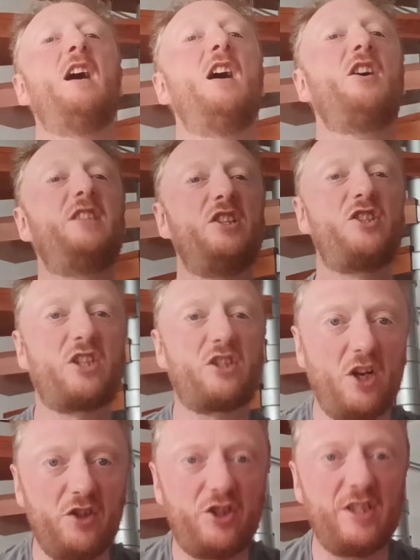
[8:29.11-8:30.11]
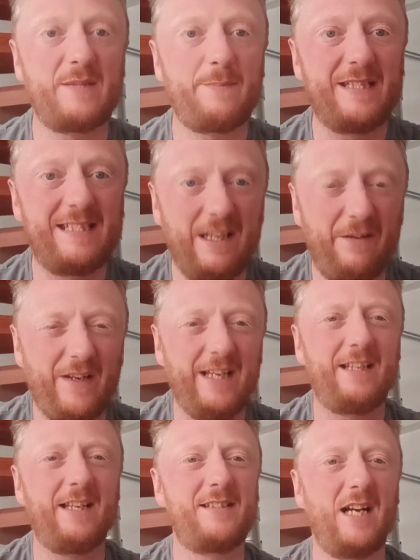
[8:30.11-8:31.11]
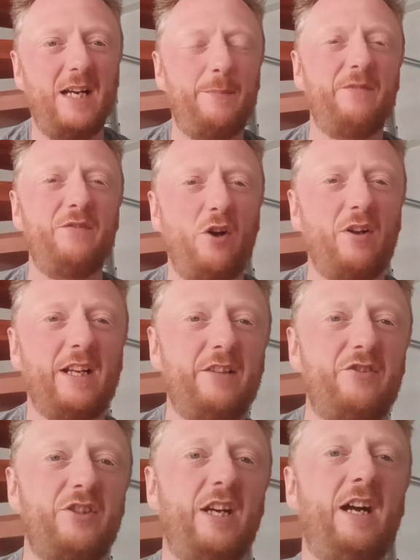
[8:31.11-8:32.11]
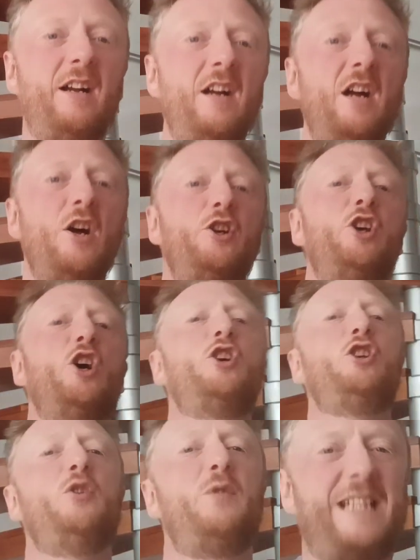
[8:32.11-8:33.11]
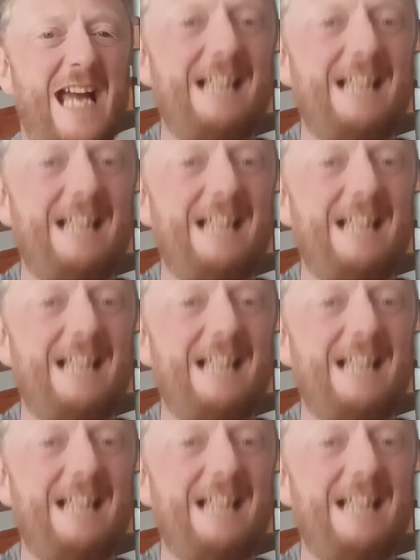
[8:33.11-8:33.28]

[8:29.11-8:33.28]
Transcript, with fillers: because it's such a specific type of knowledge, yeah? You get